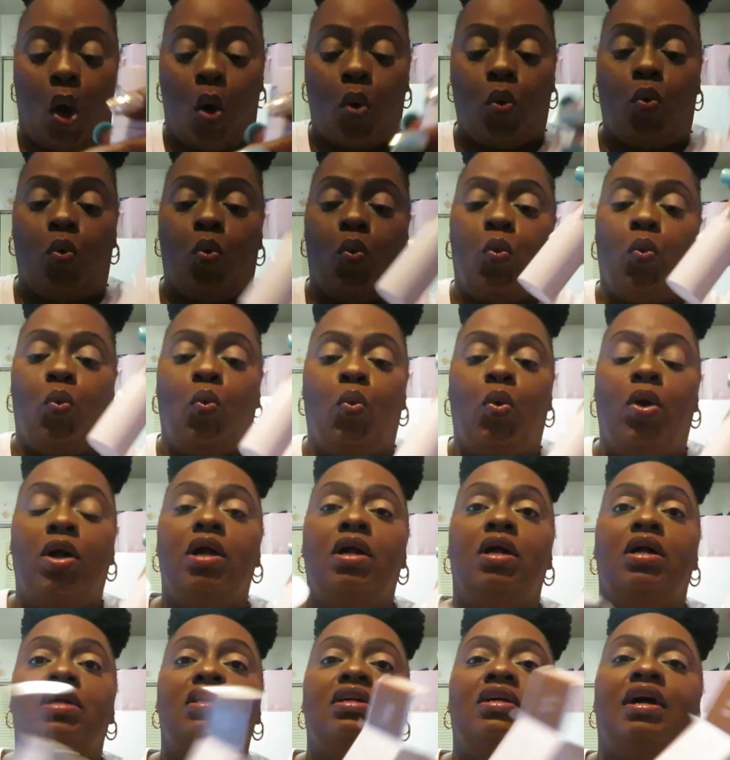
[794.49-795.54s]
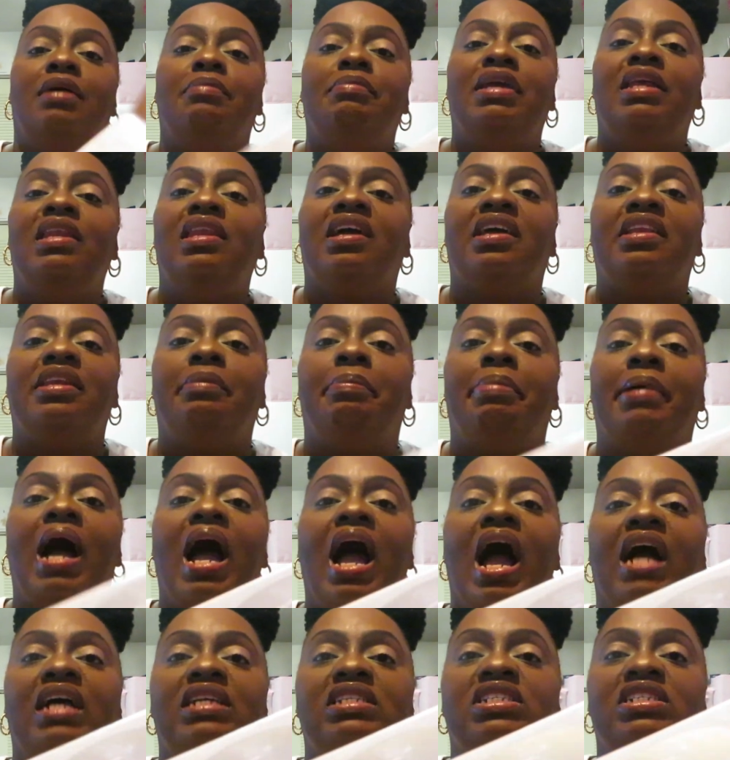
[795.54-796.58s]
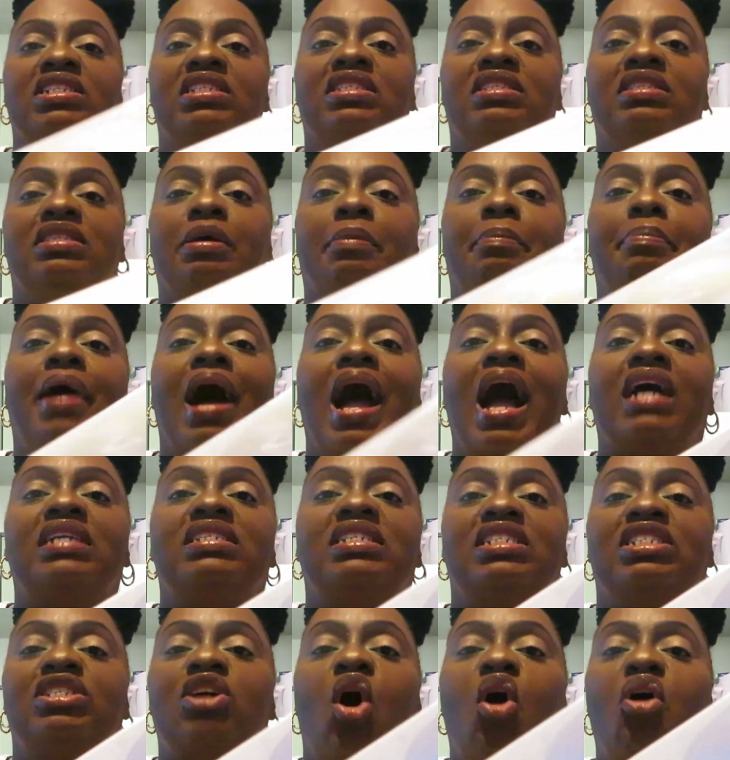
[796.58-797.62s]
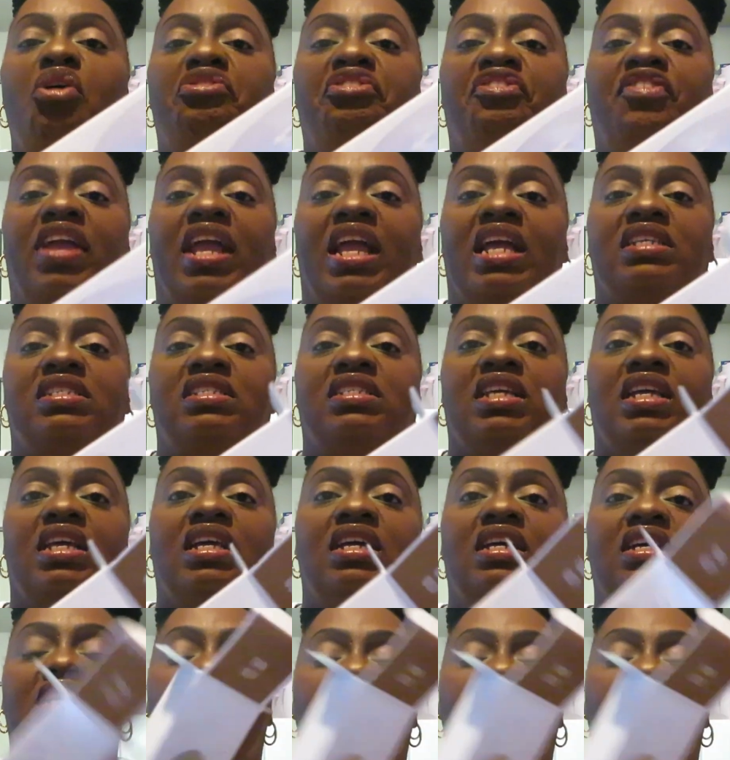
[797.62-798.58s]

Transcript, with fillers: go. I mean, look at the box. Just the box is all fancy.